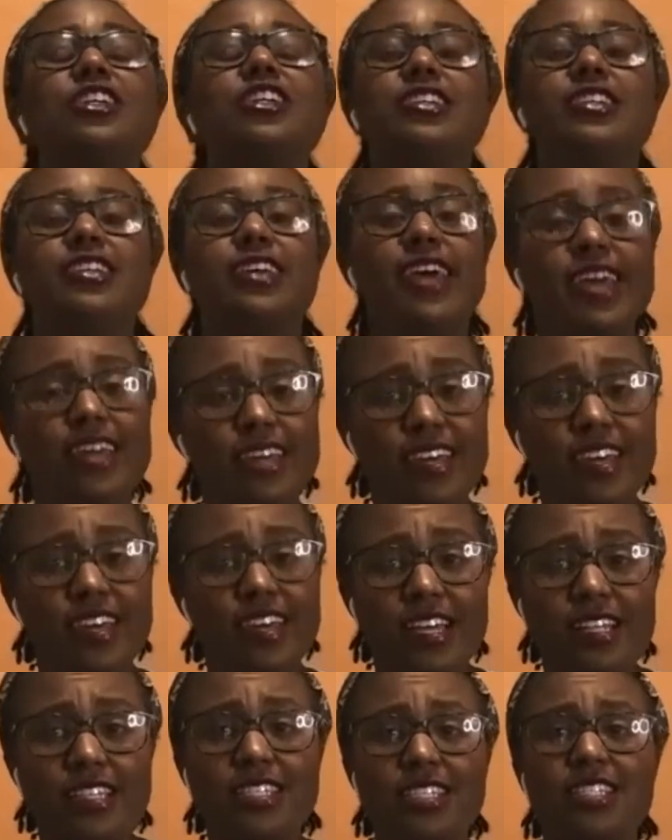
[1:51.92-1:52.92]
For
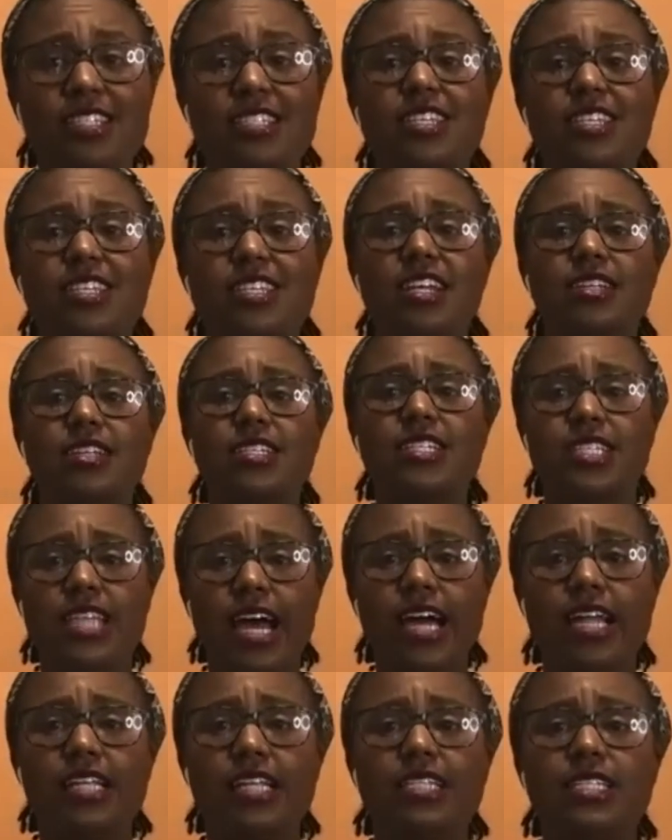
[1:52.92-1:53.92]
decades, so
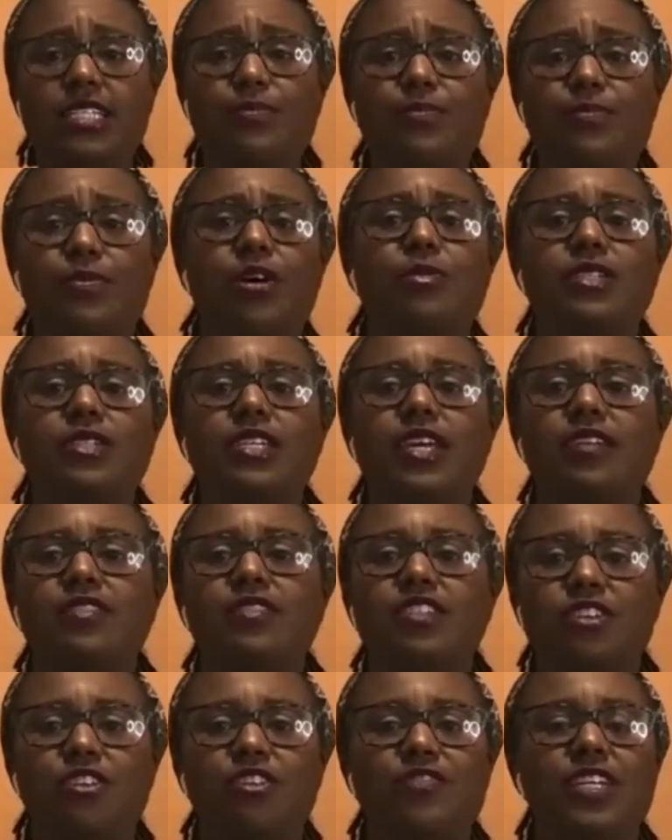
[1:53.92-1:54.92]
stylists and barbers
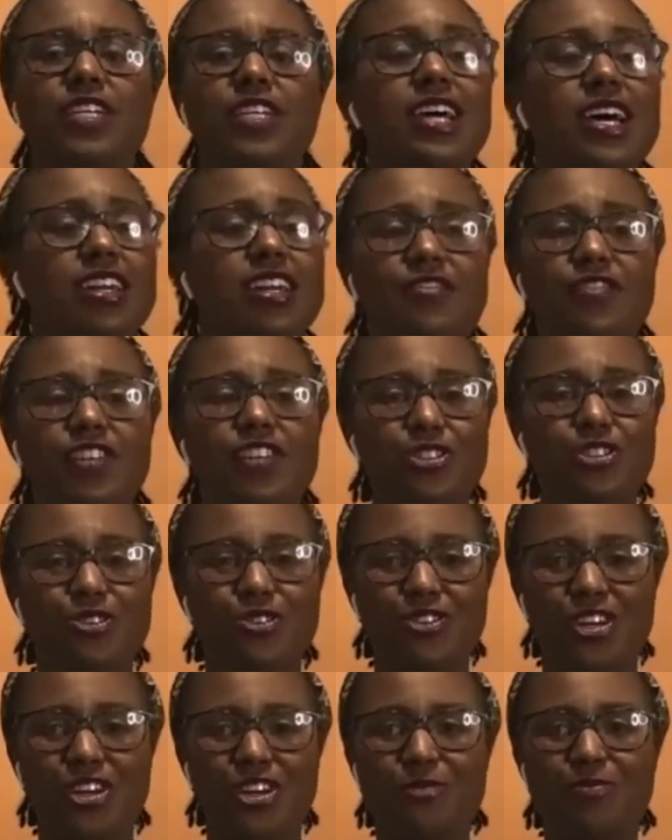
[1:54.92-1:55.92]
have served as
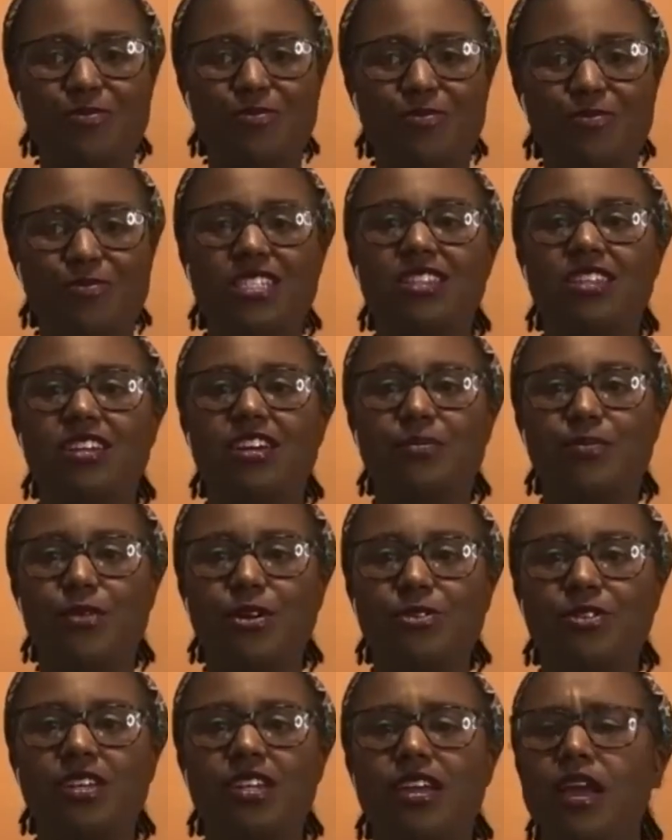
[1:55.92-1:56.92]
unofficial therapists to the
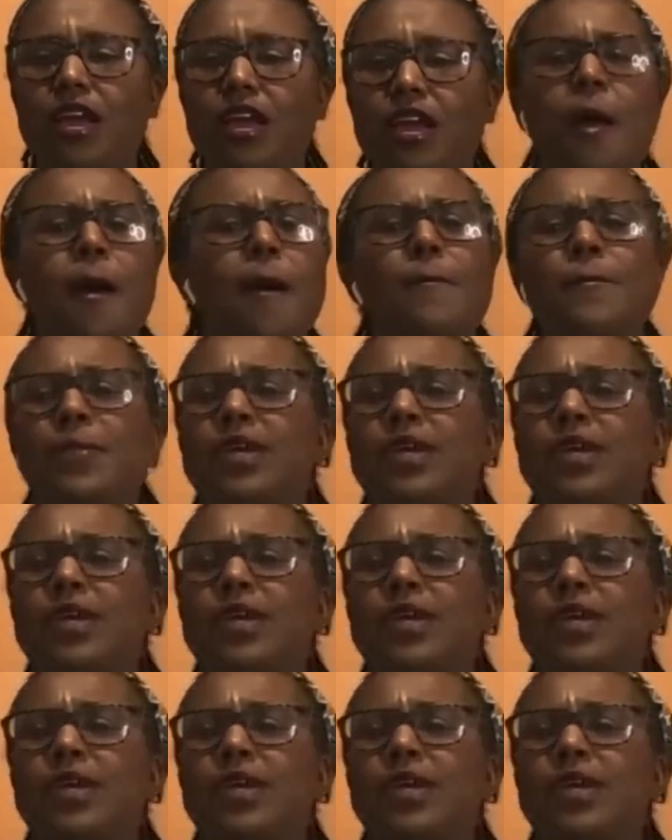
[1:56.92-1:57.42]
community,